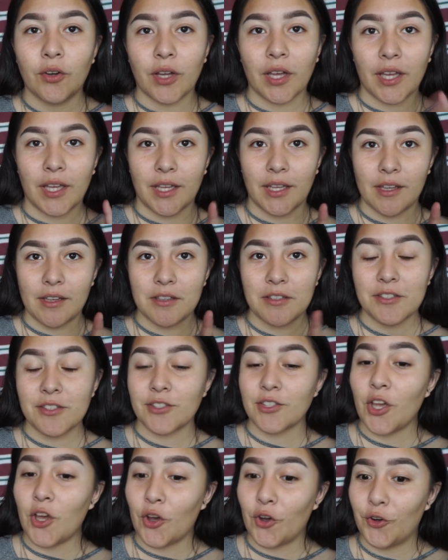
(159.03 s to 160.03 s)
Okay,
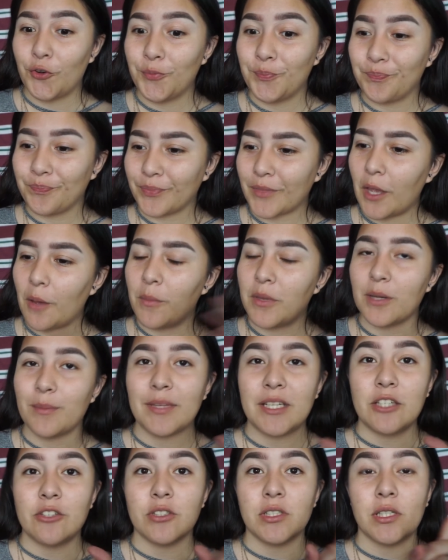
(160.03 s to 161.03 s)
so I'm gonna
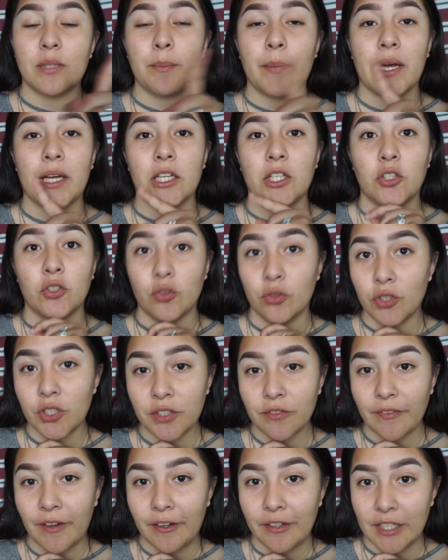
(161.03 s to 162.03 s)
be using my
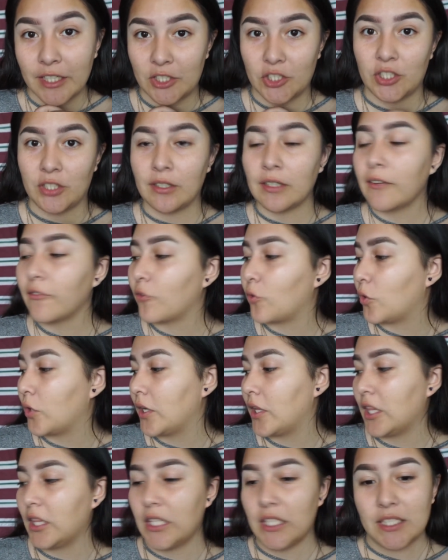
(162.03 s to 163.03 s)
Gucci foundation for
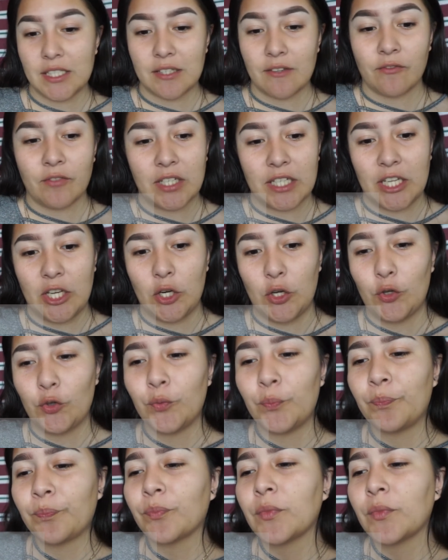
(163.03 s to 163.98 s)
this video.